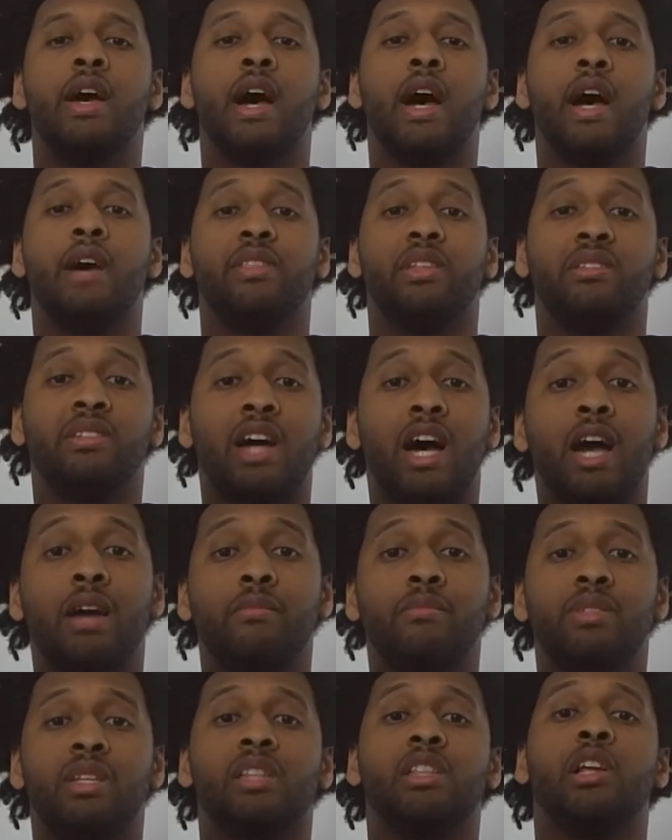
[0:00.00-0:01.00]
uh, the
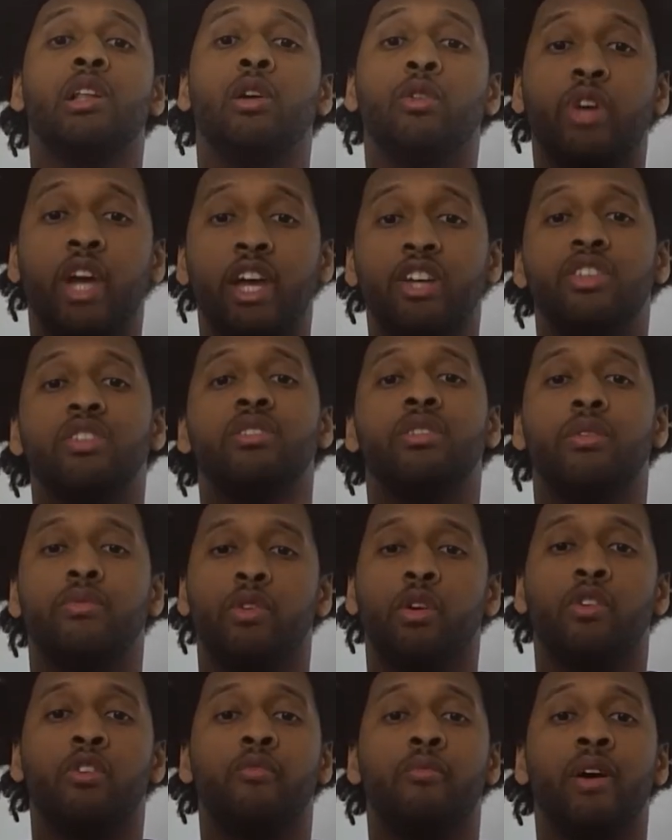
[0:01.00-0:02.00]
times and the locations of
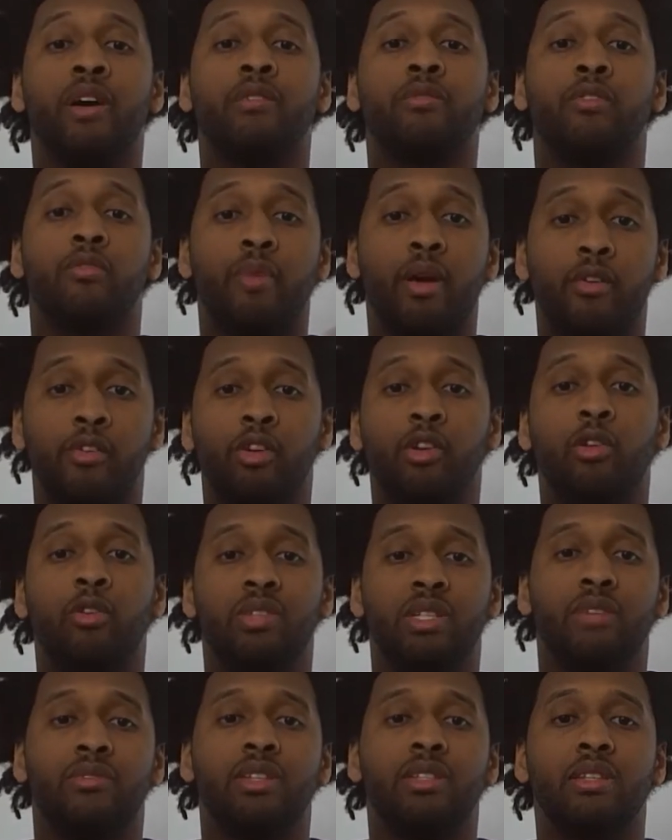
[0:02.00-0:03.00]
your event for better
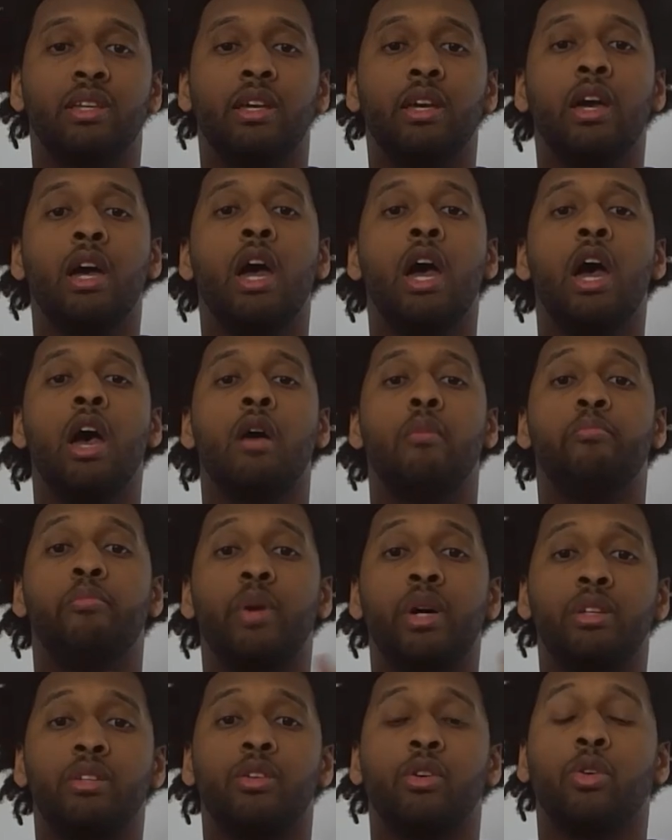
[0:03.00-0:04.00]
inclusivity.
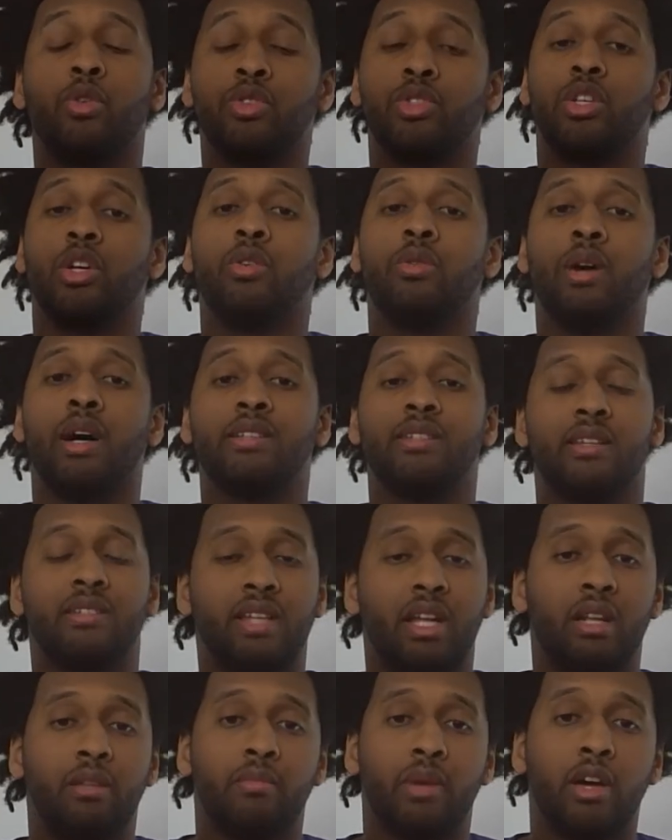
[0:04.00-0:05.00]
But also, as I
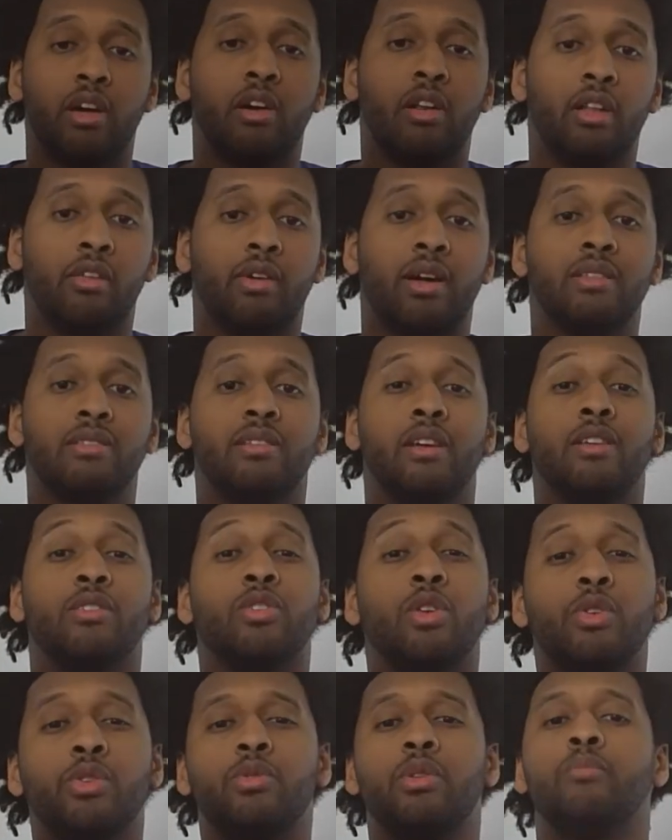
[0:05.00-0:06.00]
said in my earlier answer,
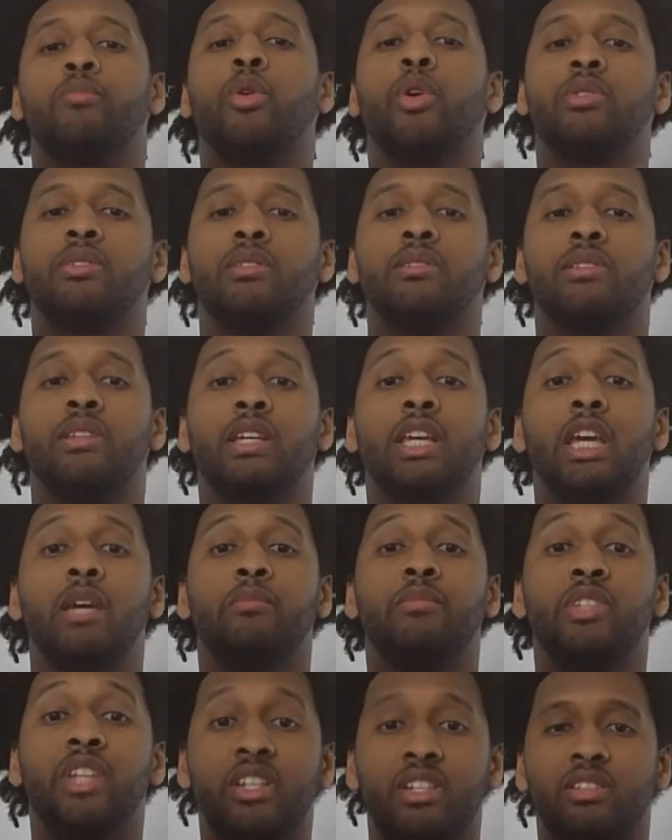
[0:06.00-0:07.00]
it's also important to
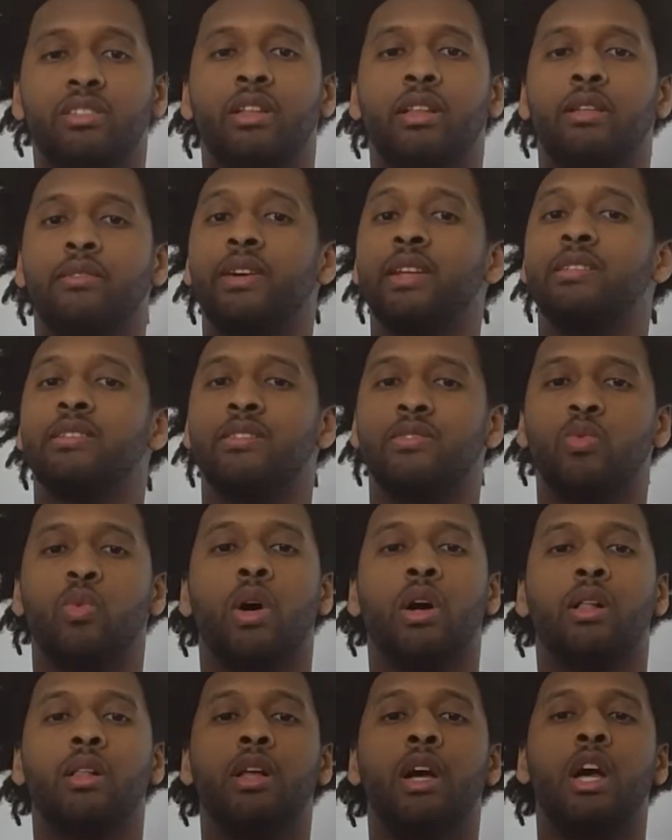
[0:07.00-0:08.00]
keep digital events as
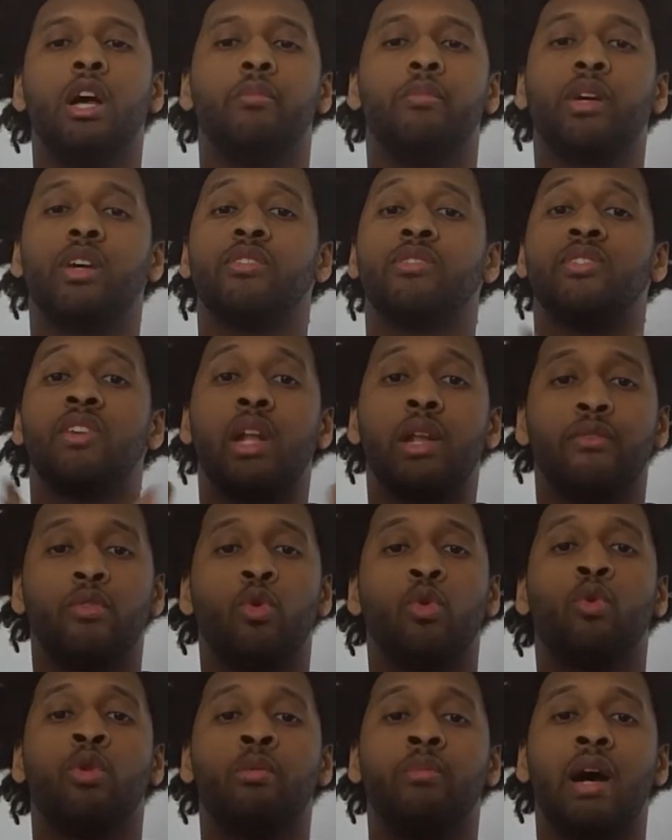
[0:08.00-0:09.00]
well, because not
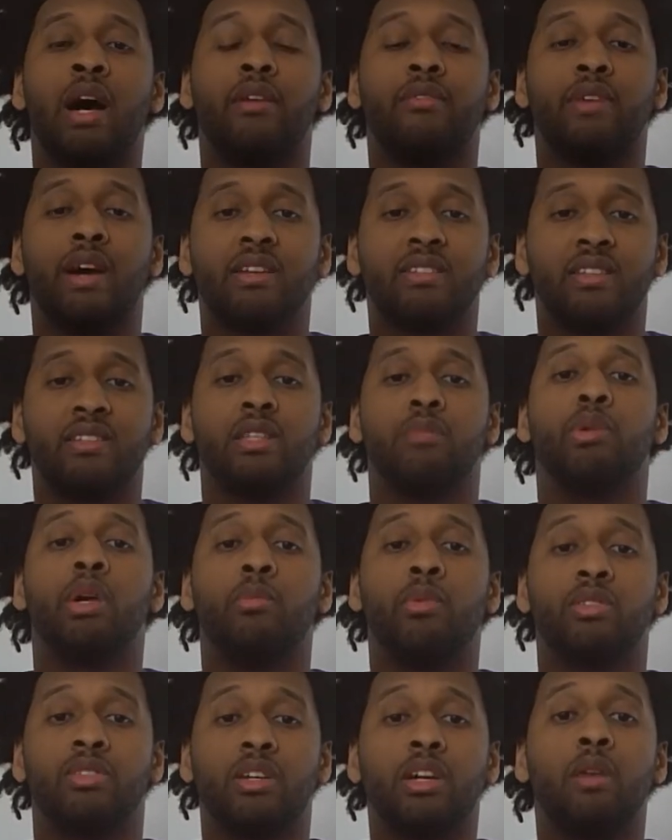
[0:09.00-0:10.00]
everyone will have access to be
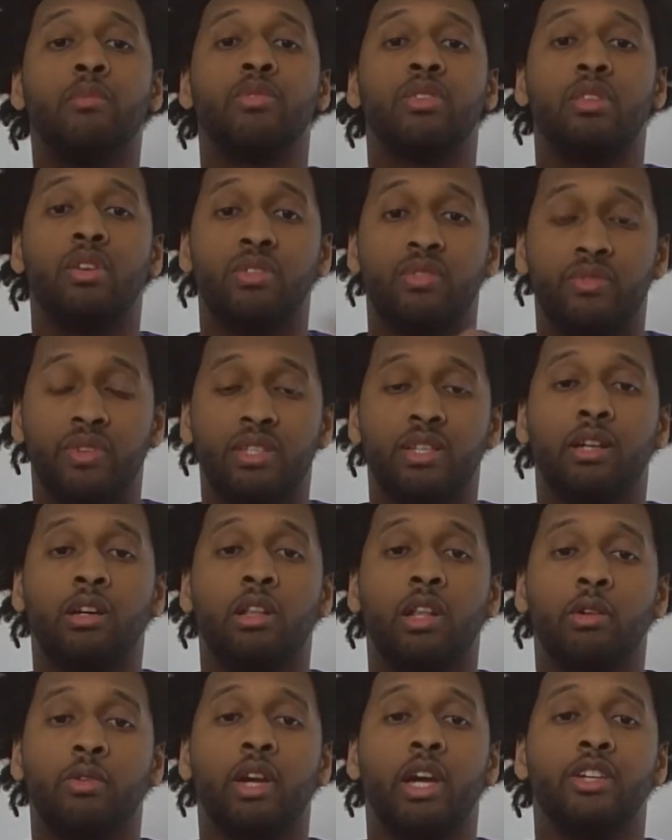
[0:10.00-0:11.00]
able to come to those
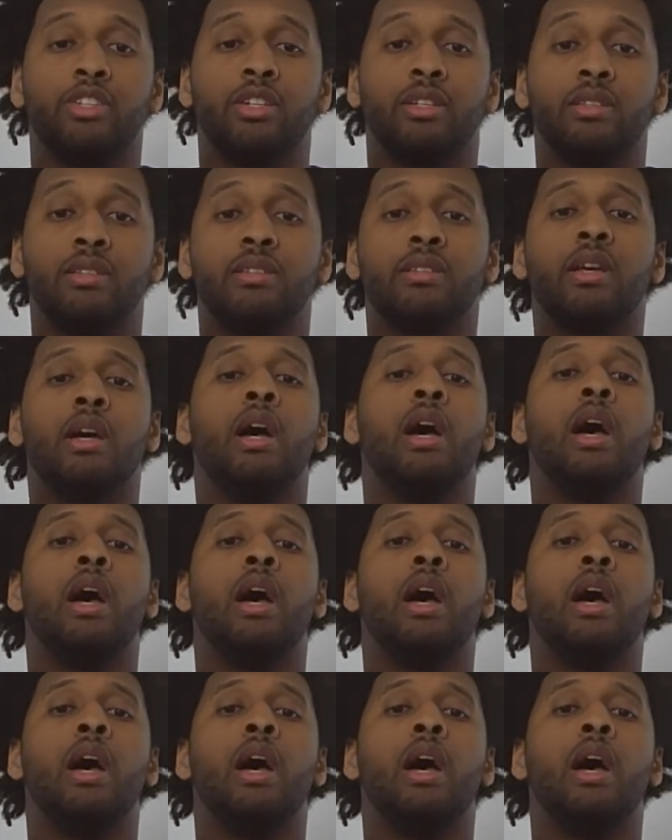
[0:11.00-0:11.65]
physical locations.